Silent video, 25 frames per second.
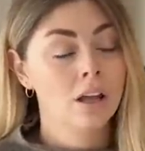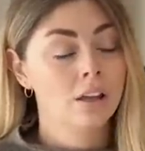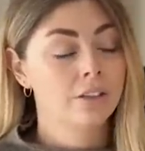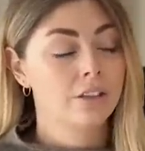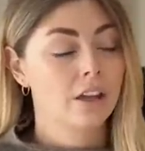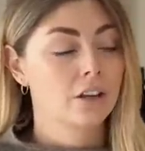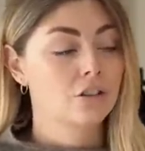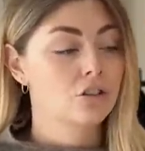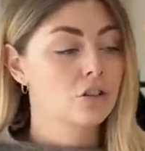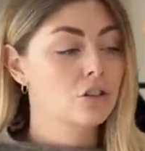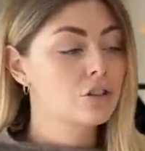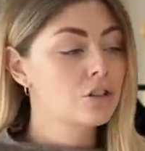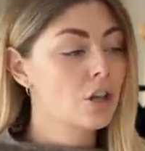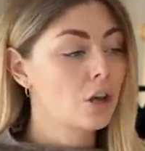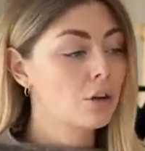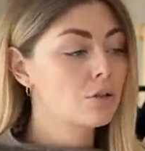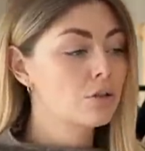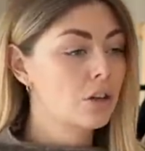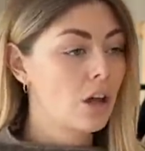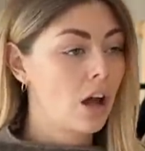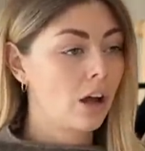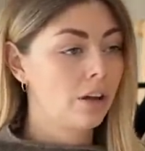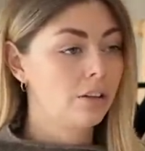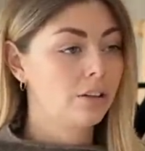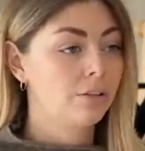They're just
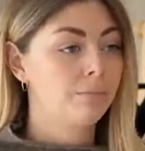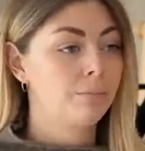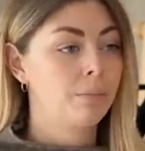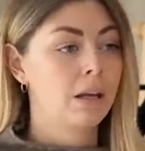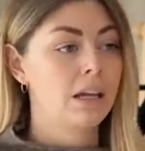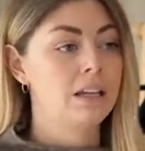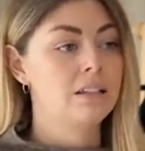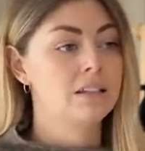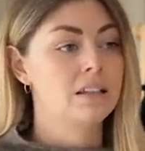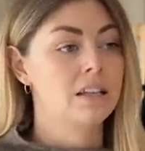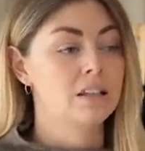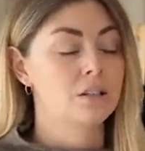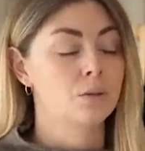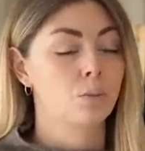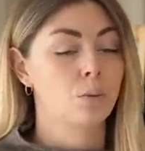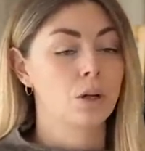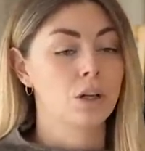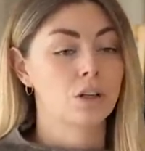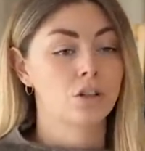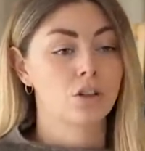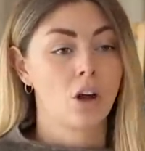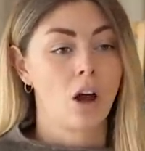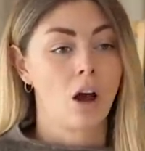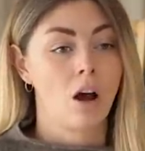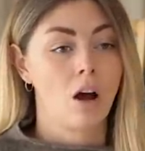those kind of pieces
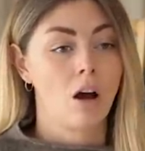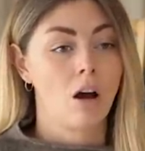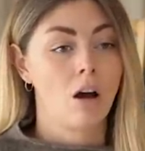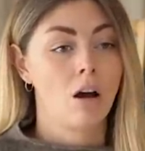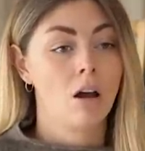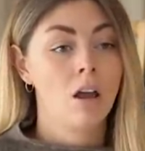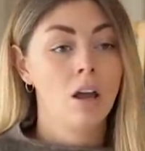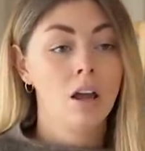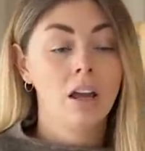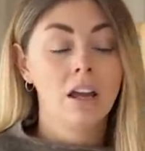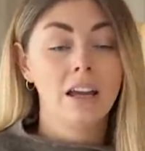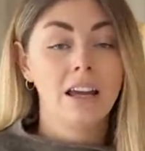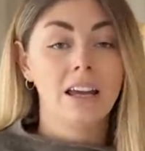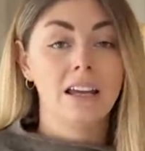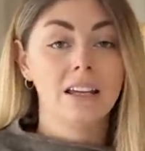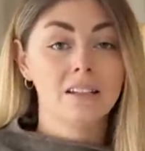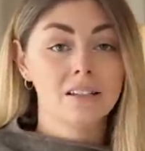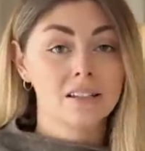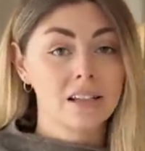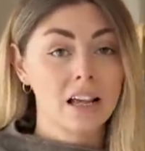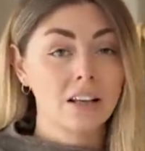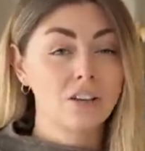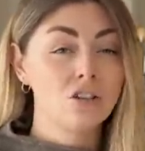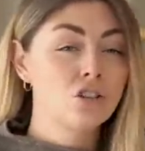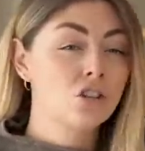which are
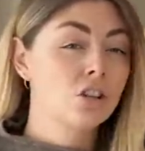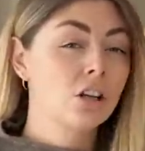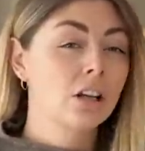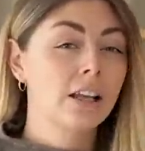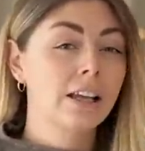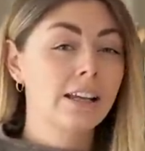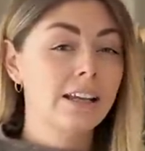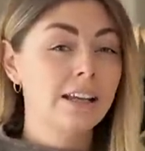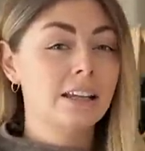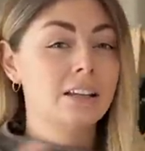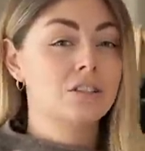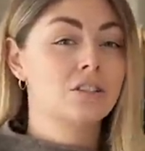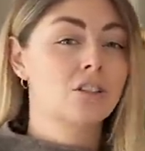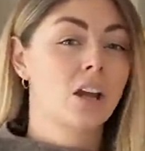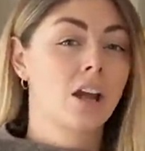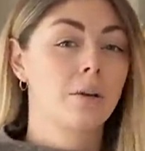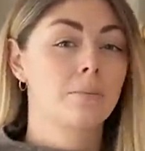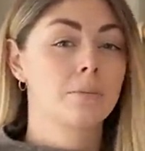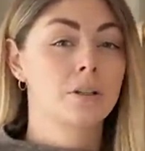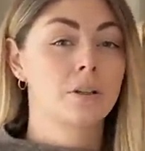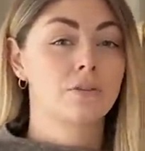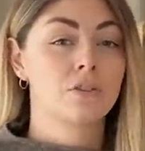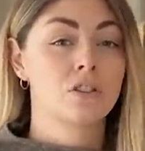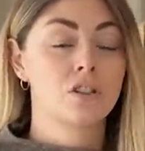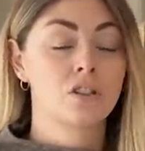essentially, in
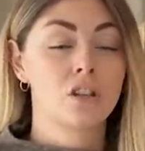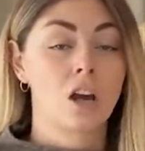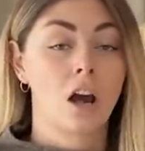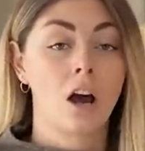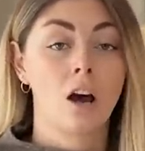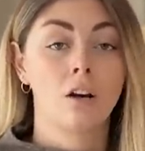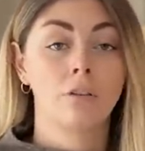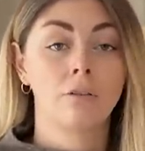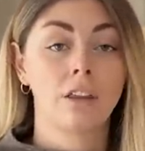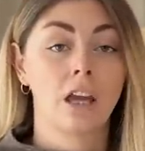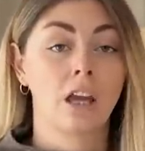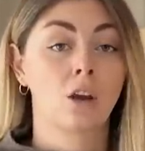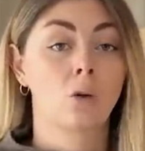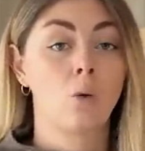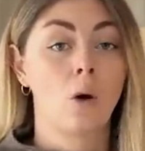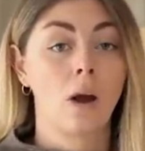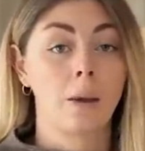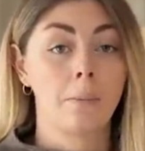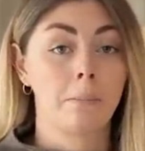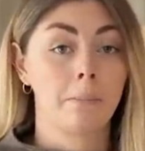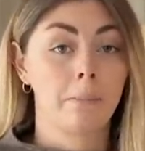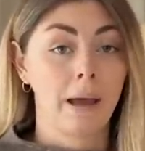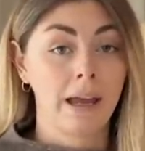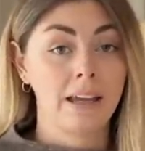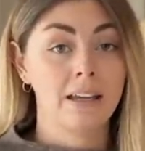terms of style, they're
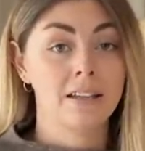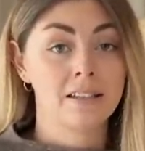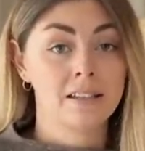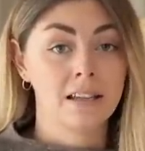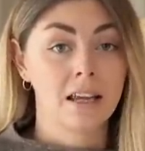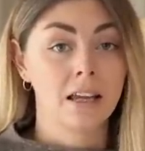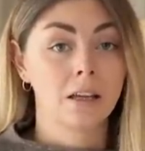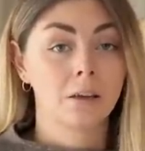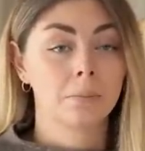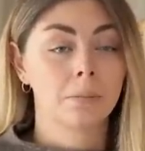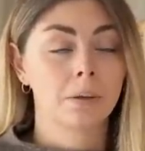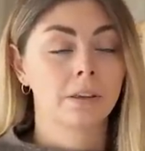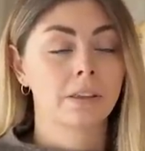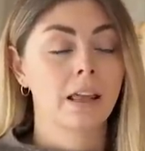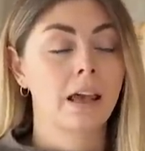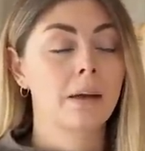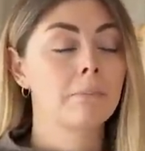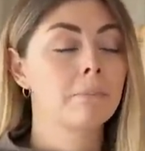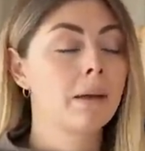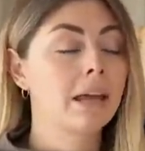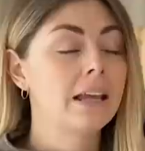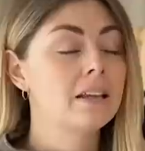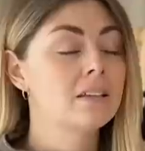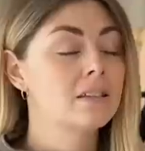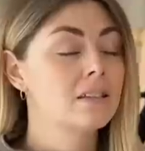quite basic, but
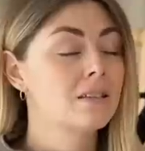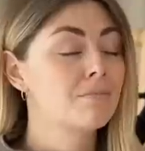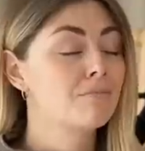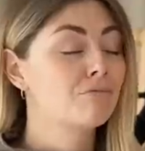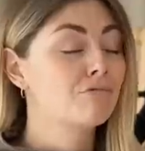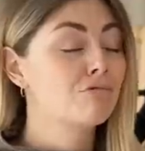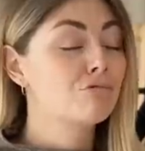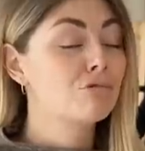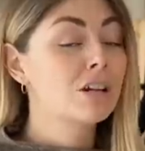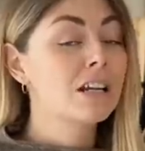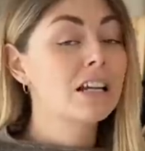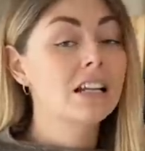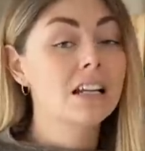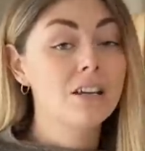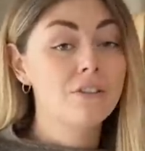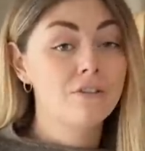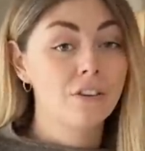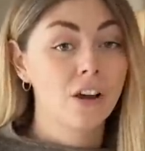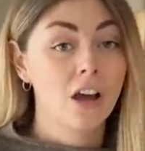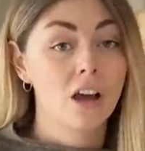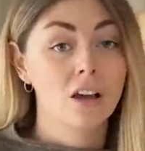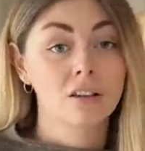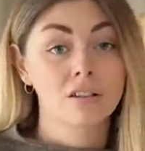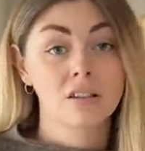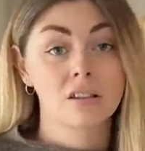that makes them really
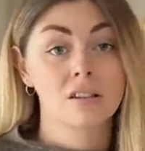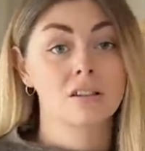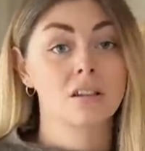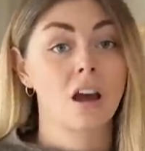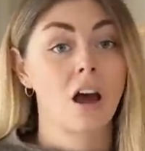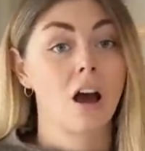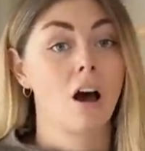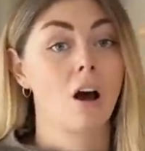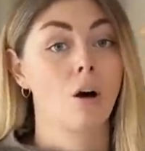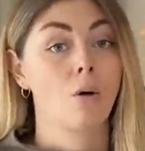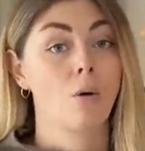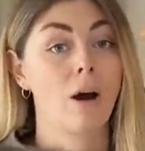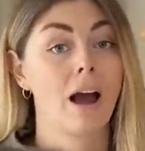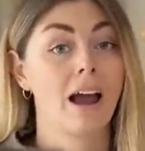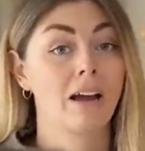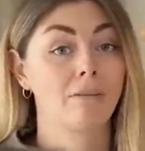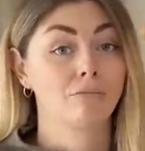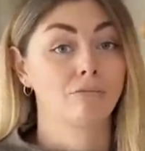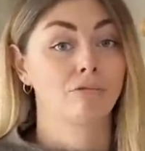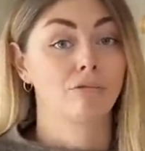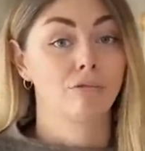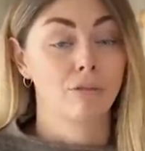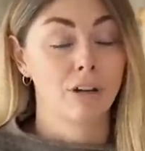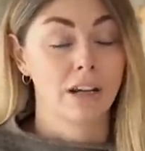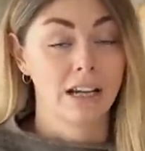versatile
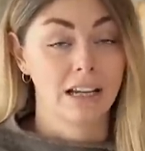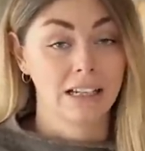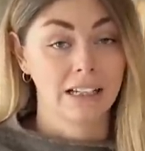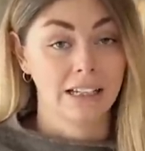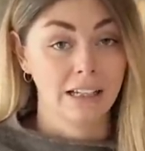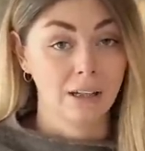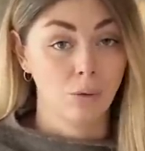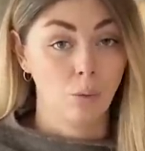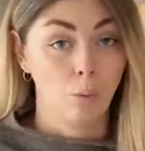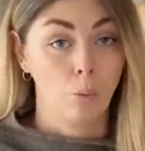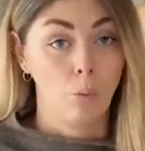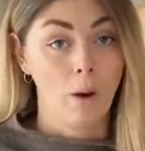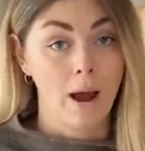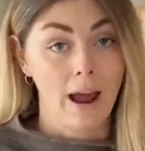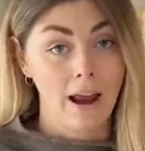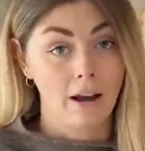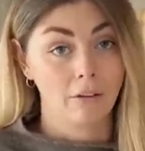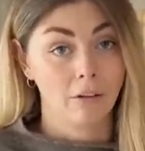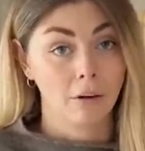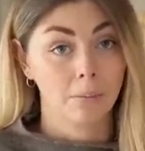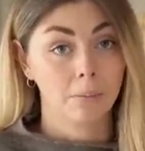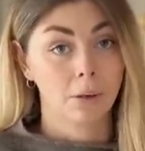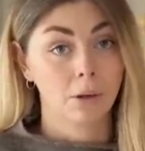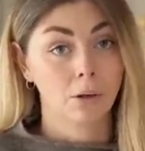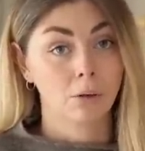and really
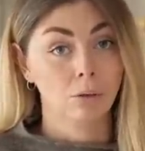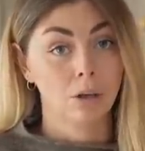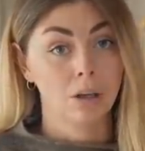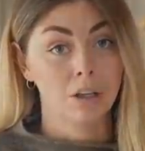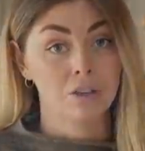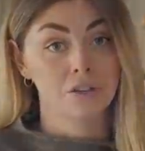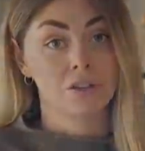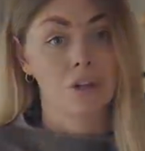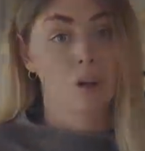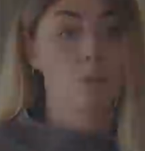wearable. And